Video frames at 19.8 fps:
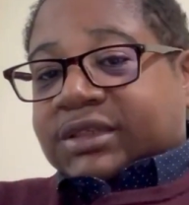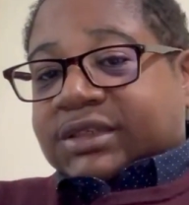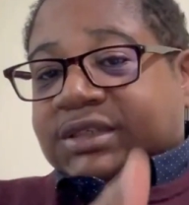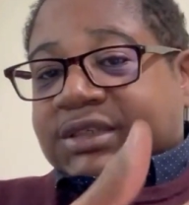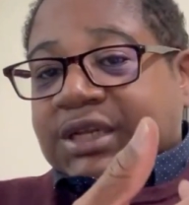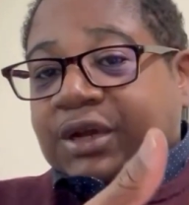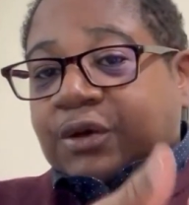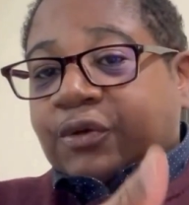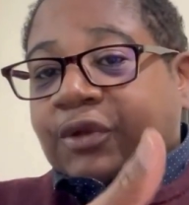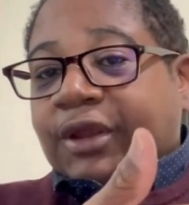
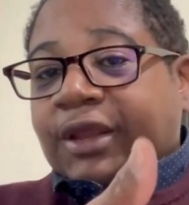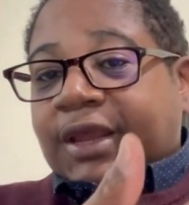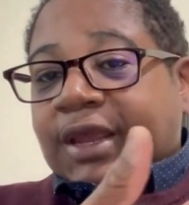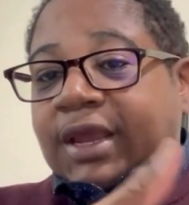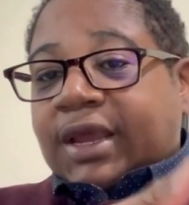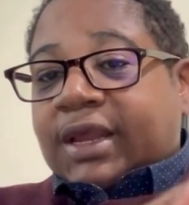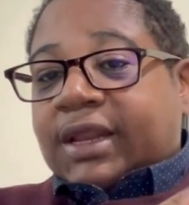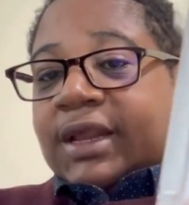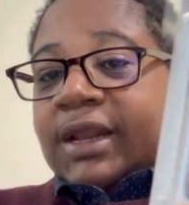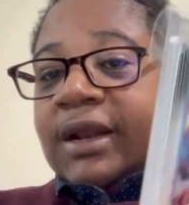sealed
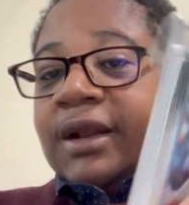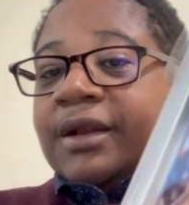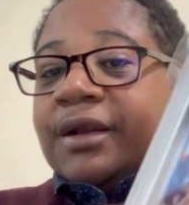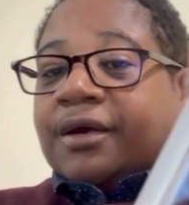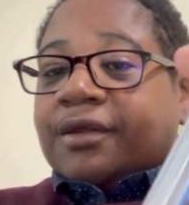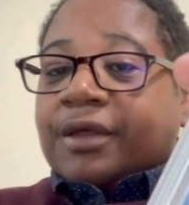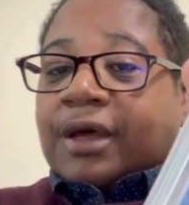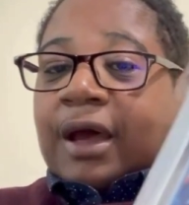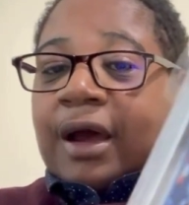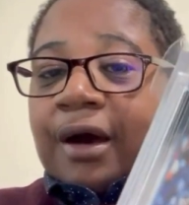again in
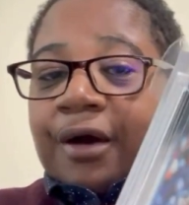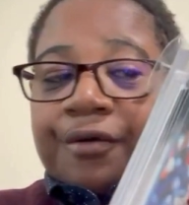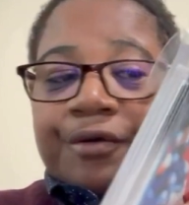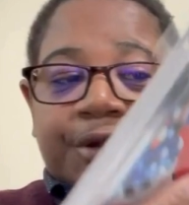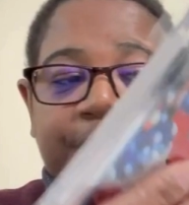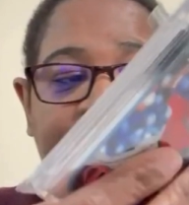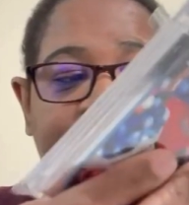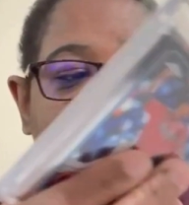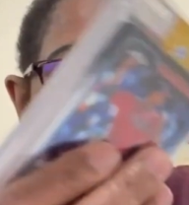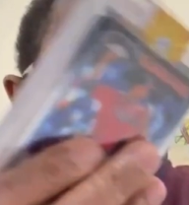another outer
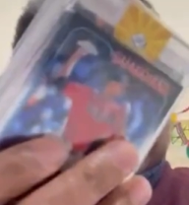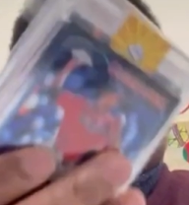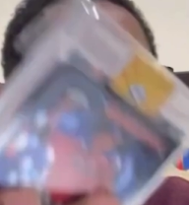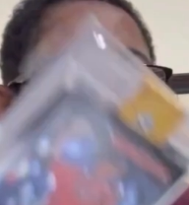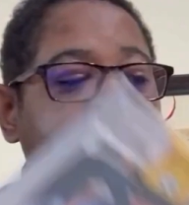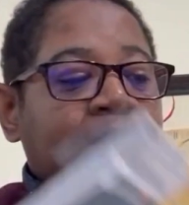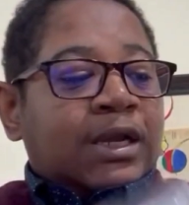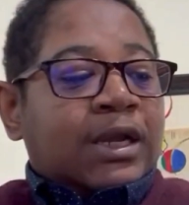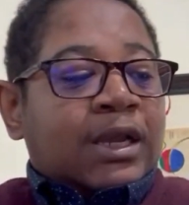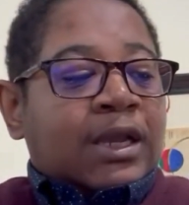case.
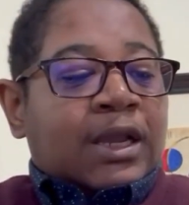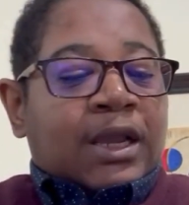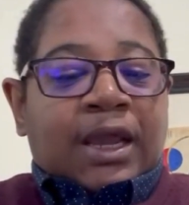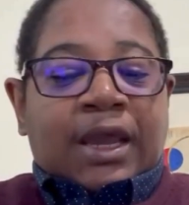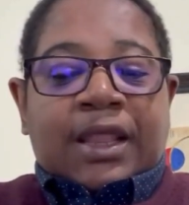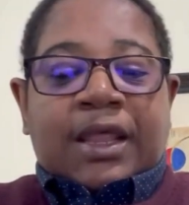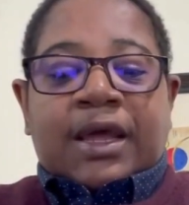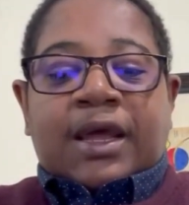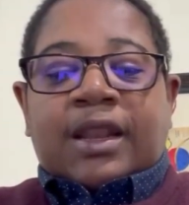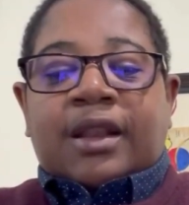
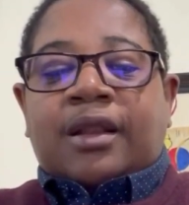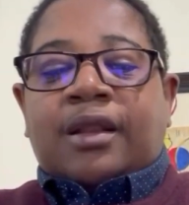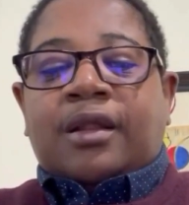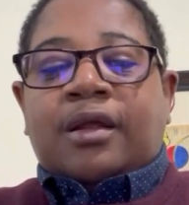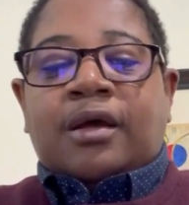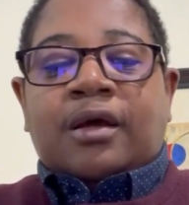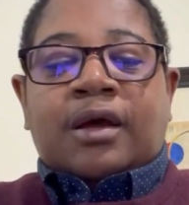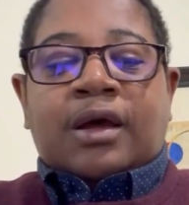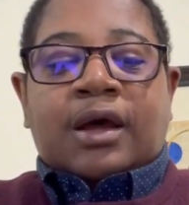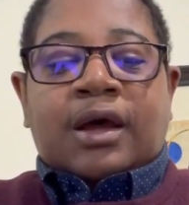And then
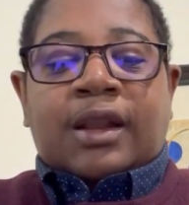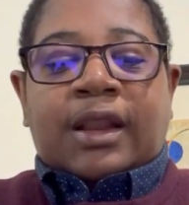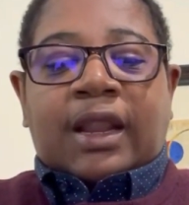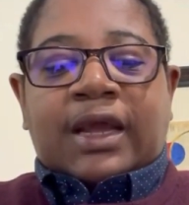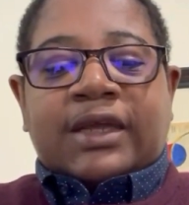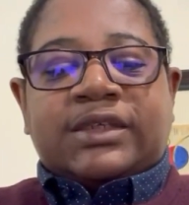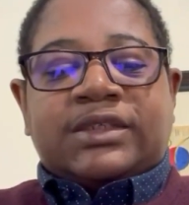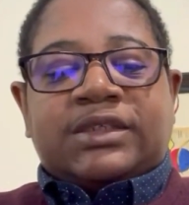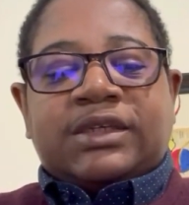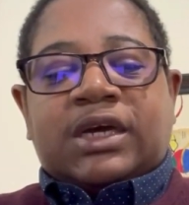a
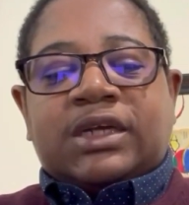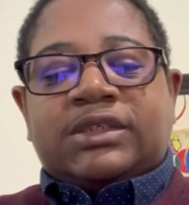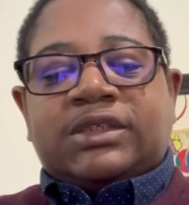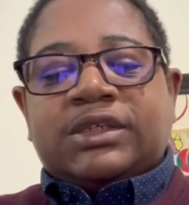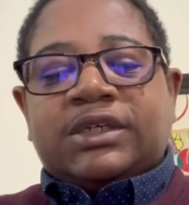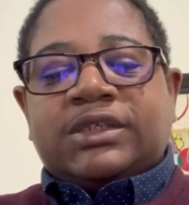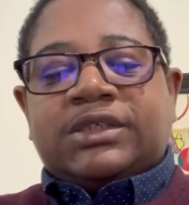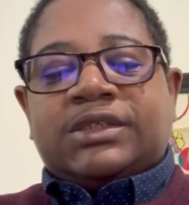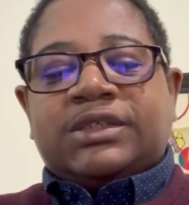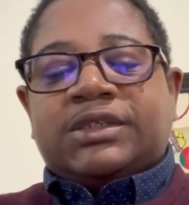nice touch
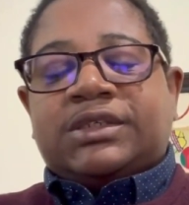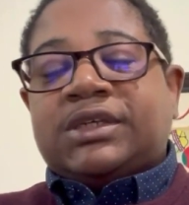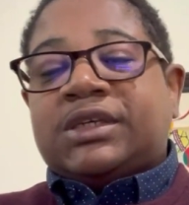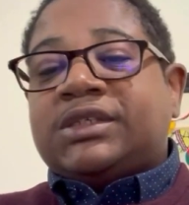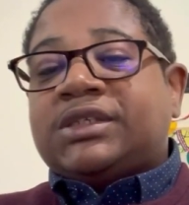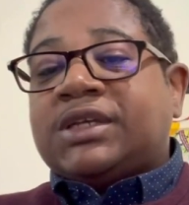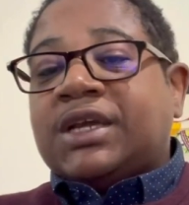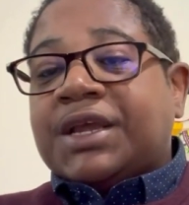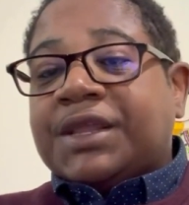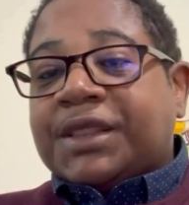is
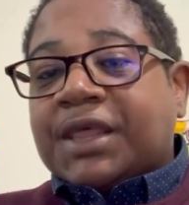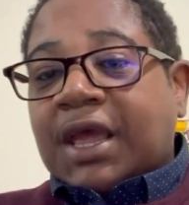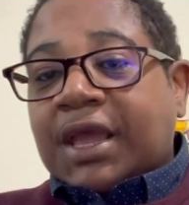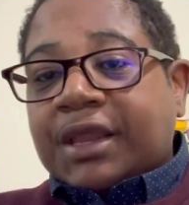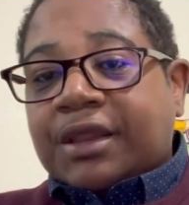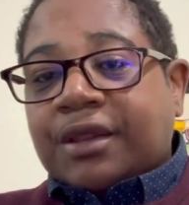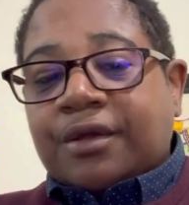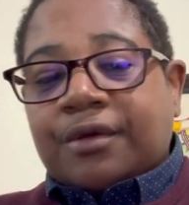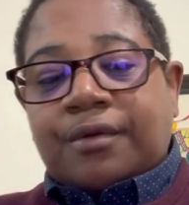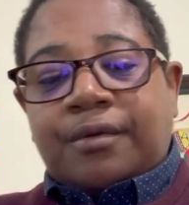just say
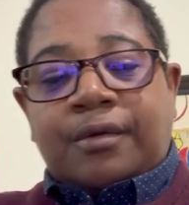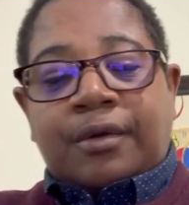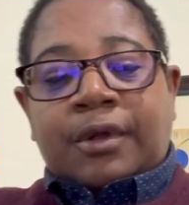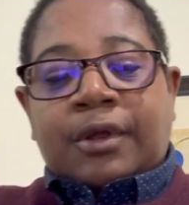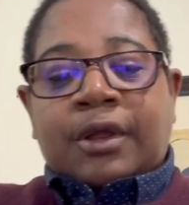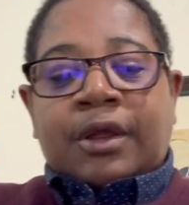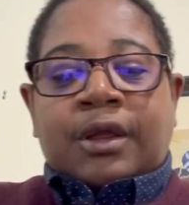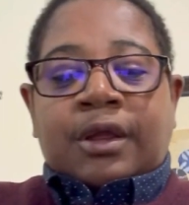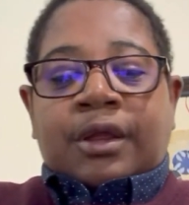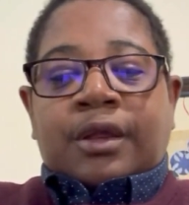thank you.
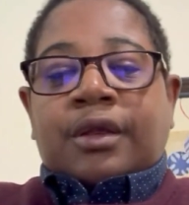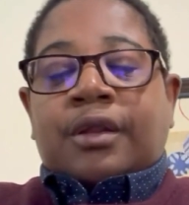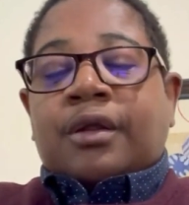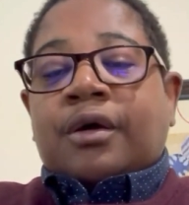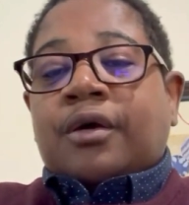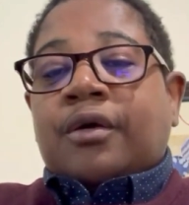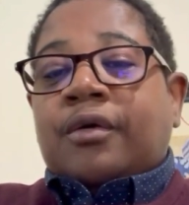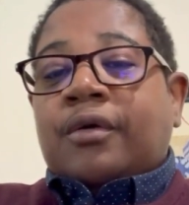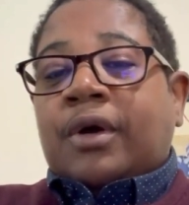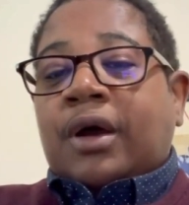You
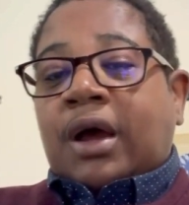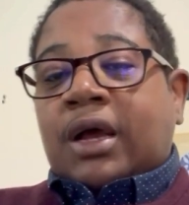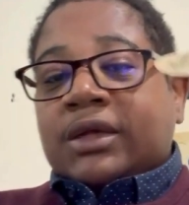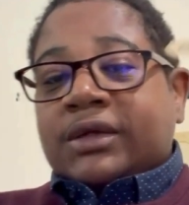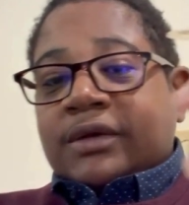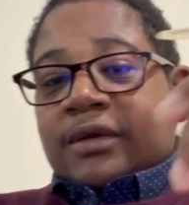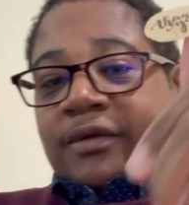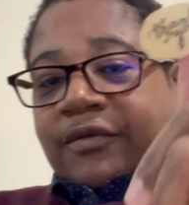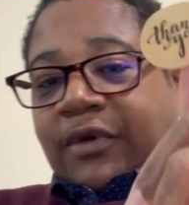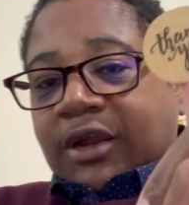know, I
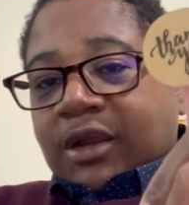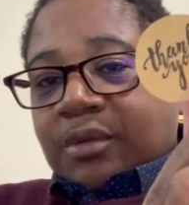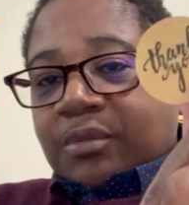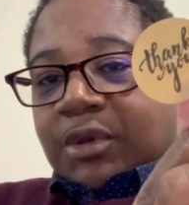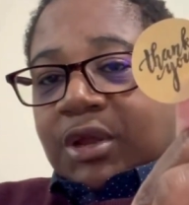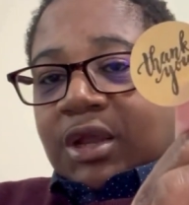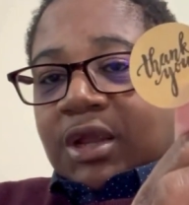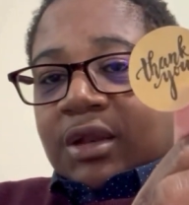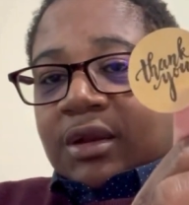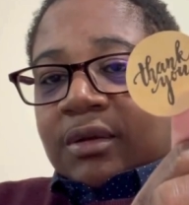
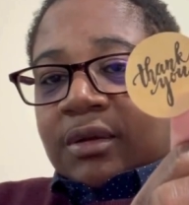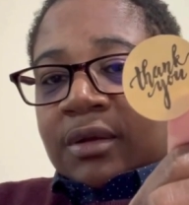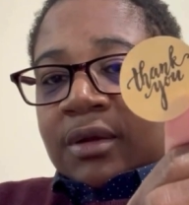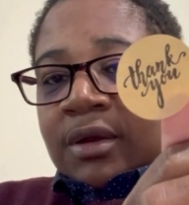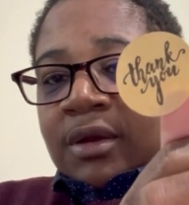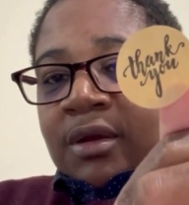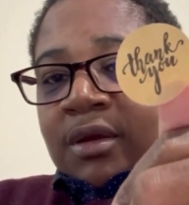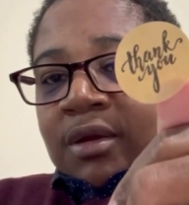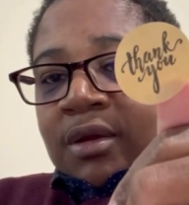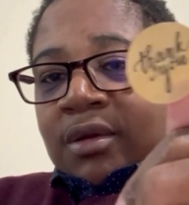recommend
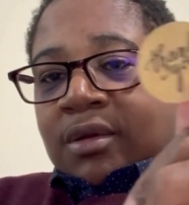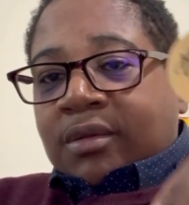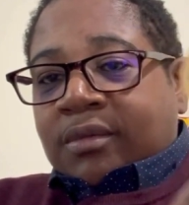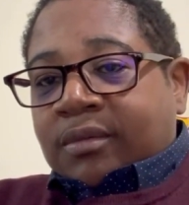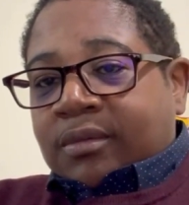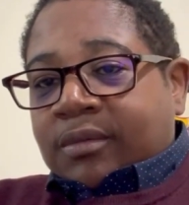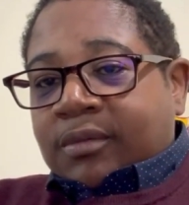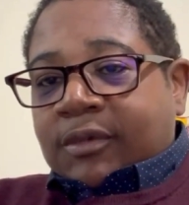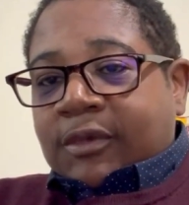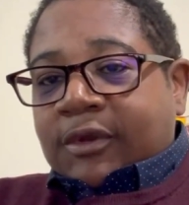
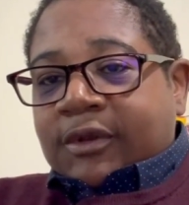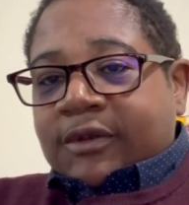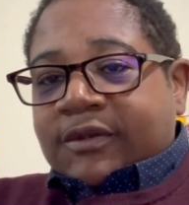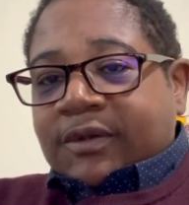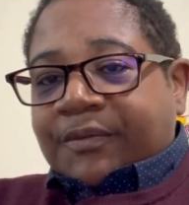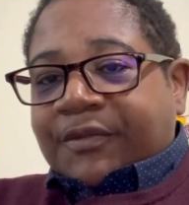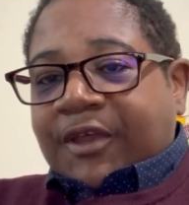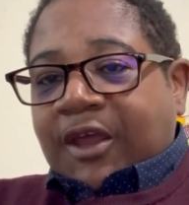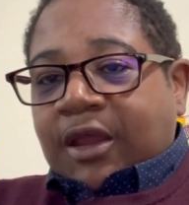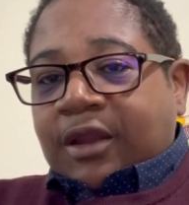
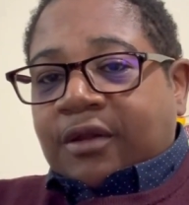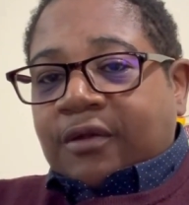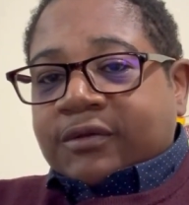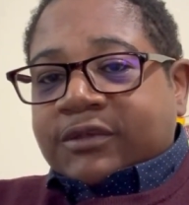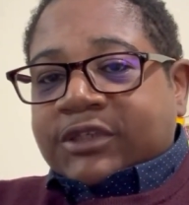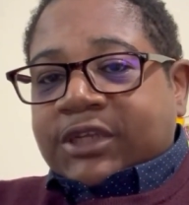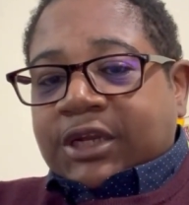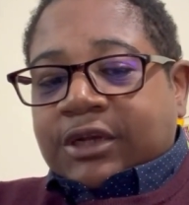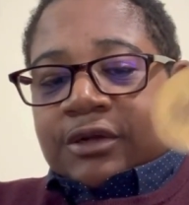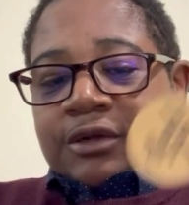some thank you
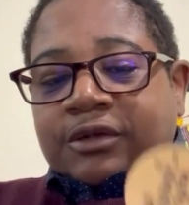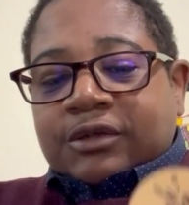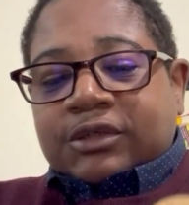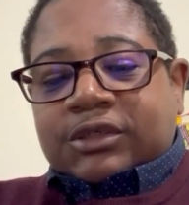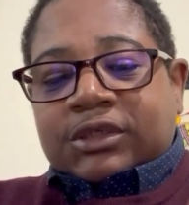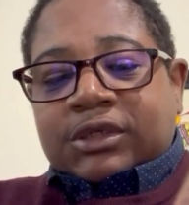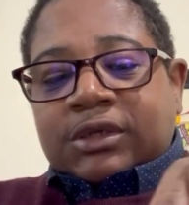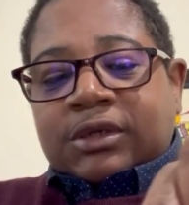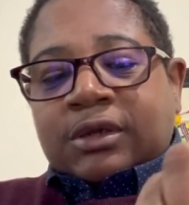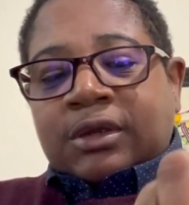stickers